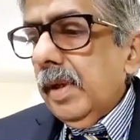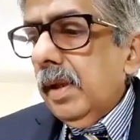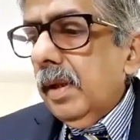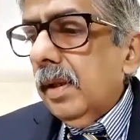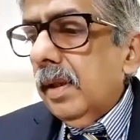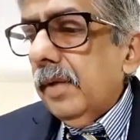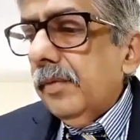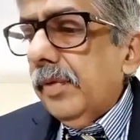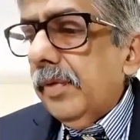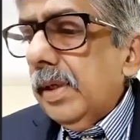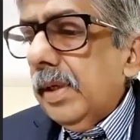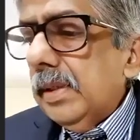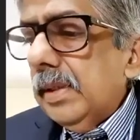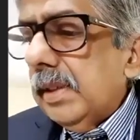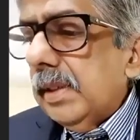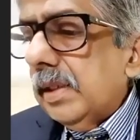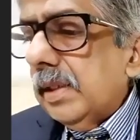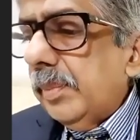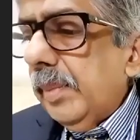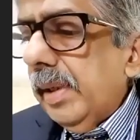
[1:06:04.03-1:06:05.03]
The first
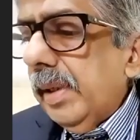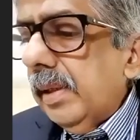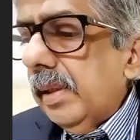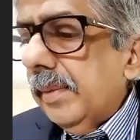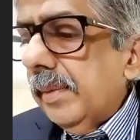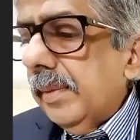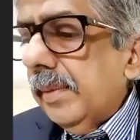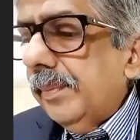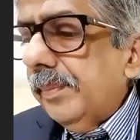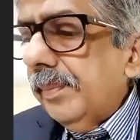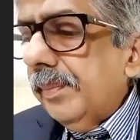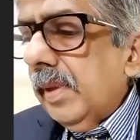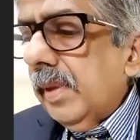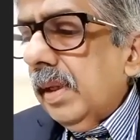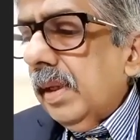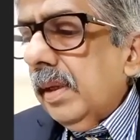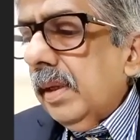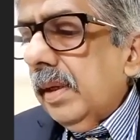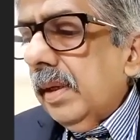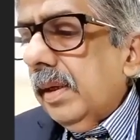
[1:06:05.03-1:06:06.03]
judgment
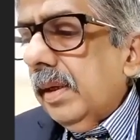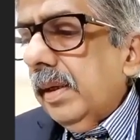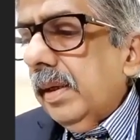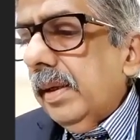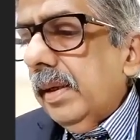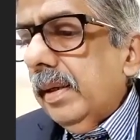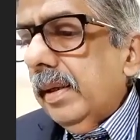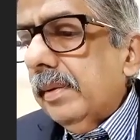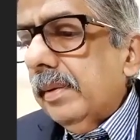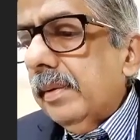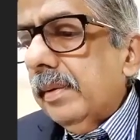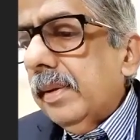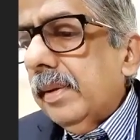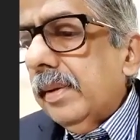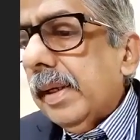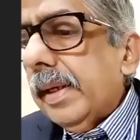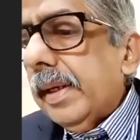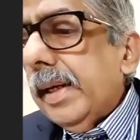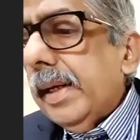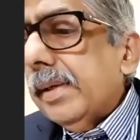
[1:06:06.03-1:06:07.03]
is in the
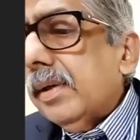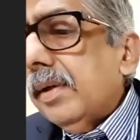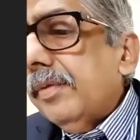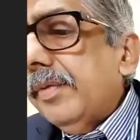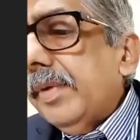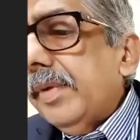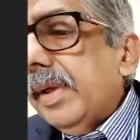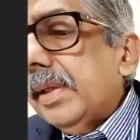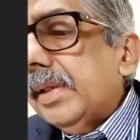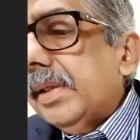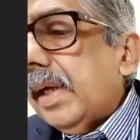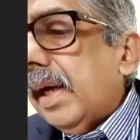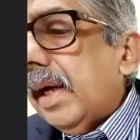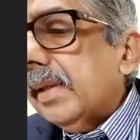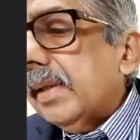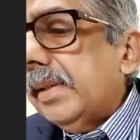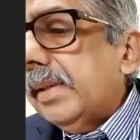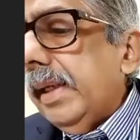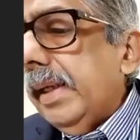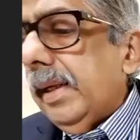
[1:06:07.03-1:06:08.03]
case of Virsha
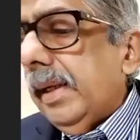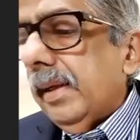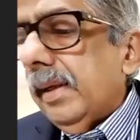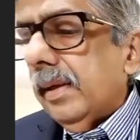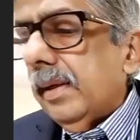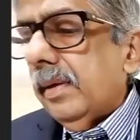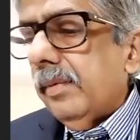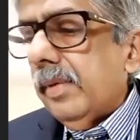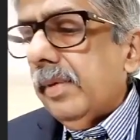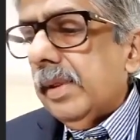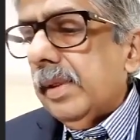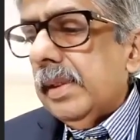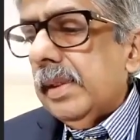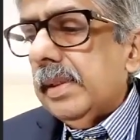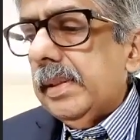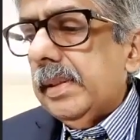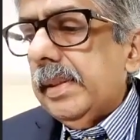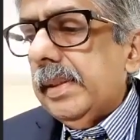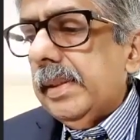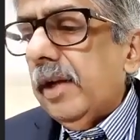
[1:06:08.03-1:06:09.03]
Singh
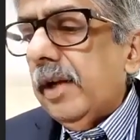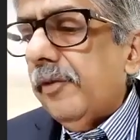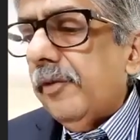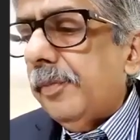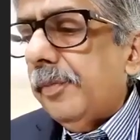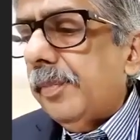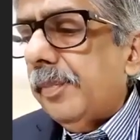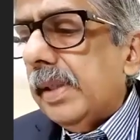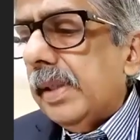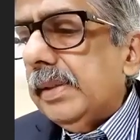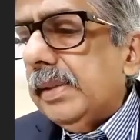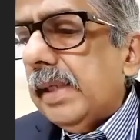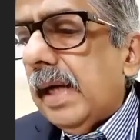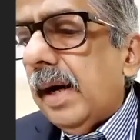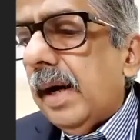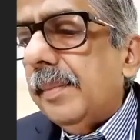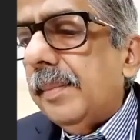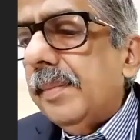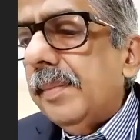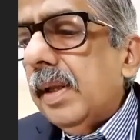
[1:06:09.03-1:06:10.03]
versus State of Punjab,
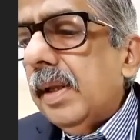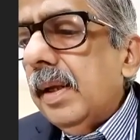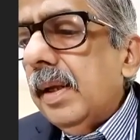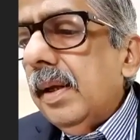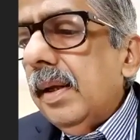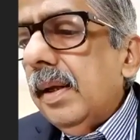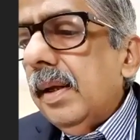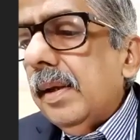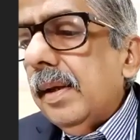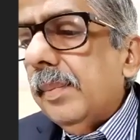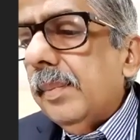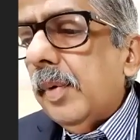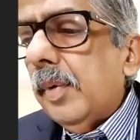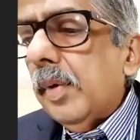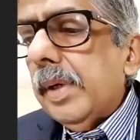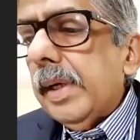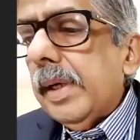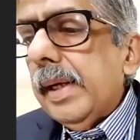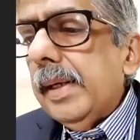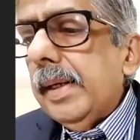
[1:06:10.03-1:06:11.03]

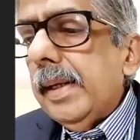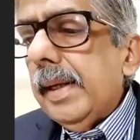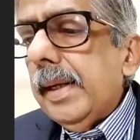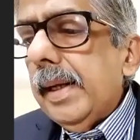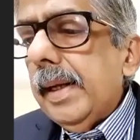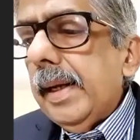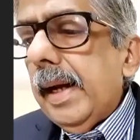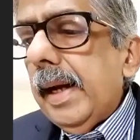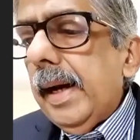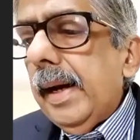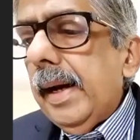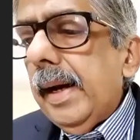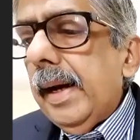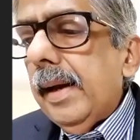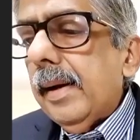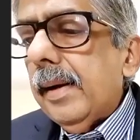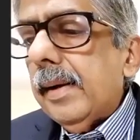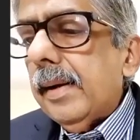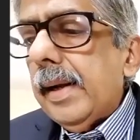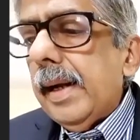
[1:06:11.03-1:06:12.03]
reported in
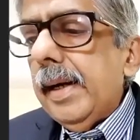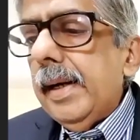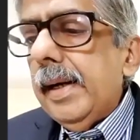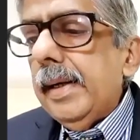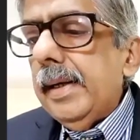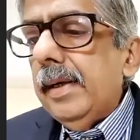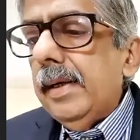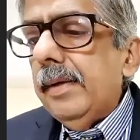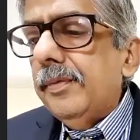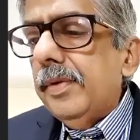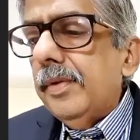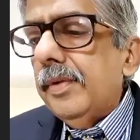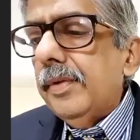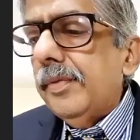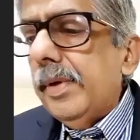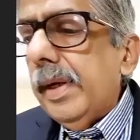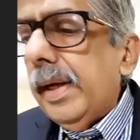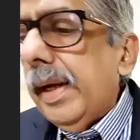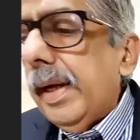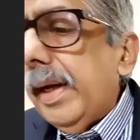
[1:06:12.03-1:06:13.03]
AIR
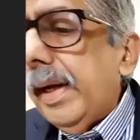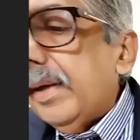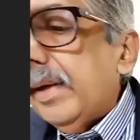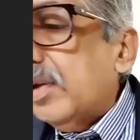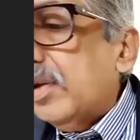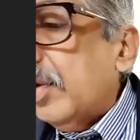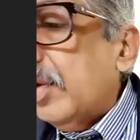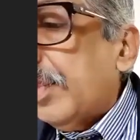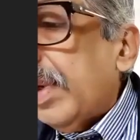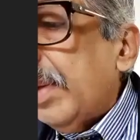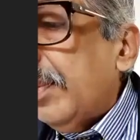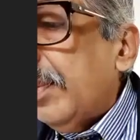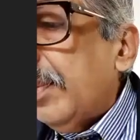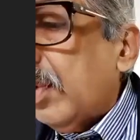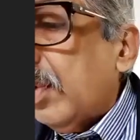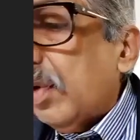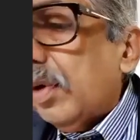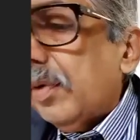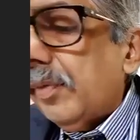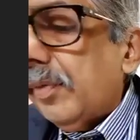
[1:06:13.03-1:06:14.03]
1958, Supreme
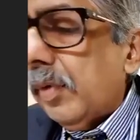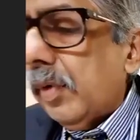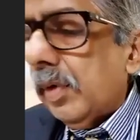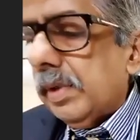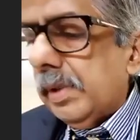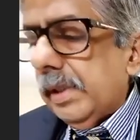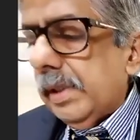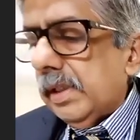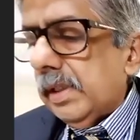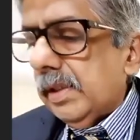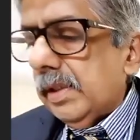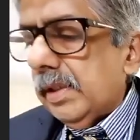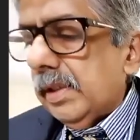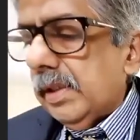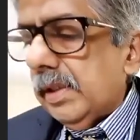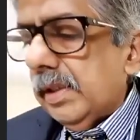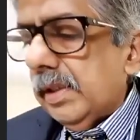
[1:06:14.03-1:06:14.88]
Court 465.